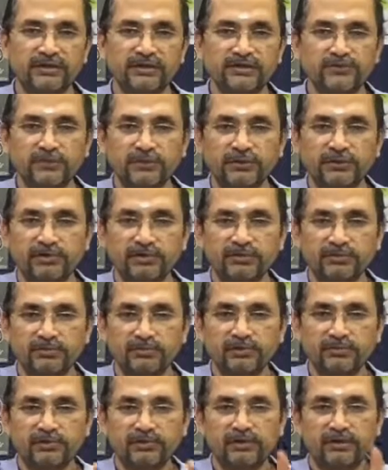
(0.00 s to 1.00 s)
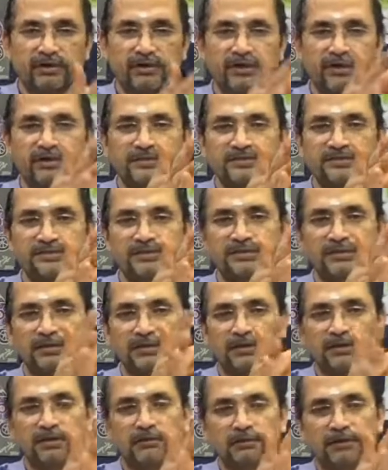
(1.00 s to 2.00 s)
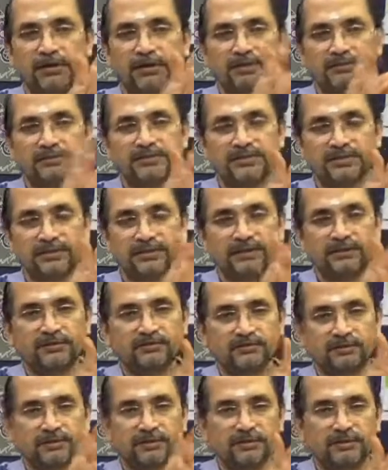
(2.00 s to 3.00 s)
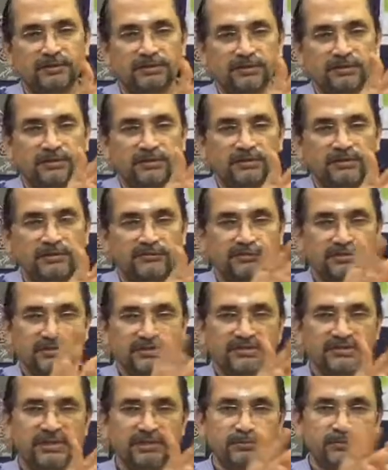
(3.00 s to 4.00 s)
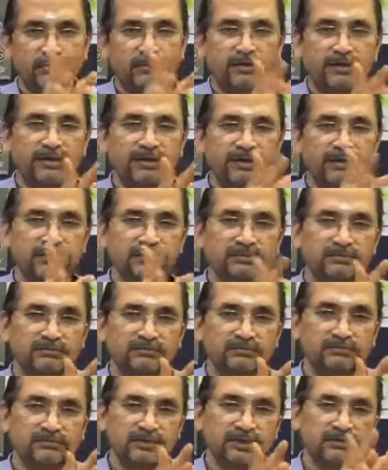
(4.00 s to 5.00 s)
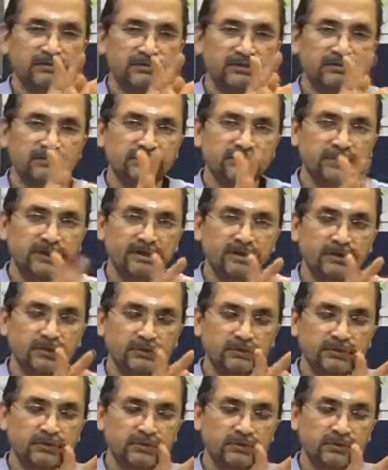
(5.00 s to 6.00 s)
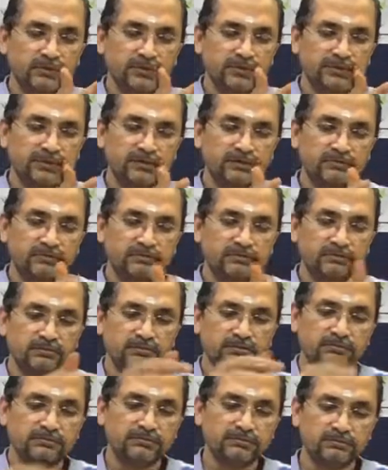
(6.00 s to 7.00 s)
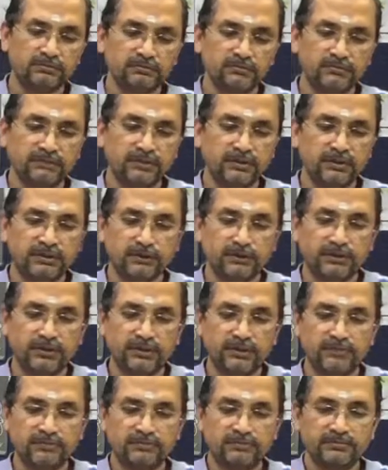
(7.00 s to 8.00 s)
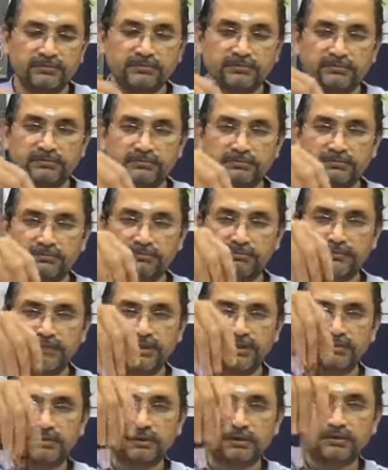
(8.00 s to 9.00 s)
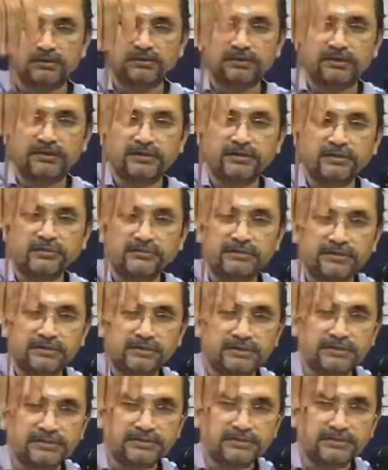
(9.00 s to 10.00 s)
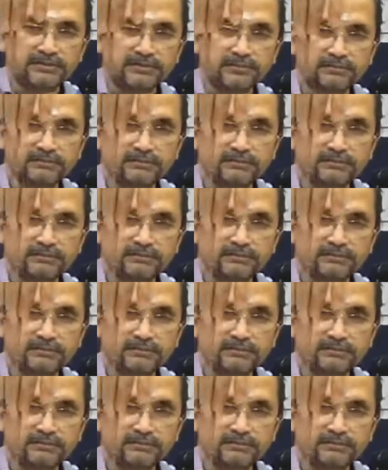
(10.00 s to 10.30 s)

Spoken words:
is put it in between your hands, palms, and then if you just keep rolling it, it'll thread out into it'll turn into a nice long thread like this.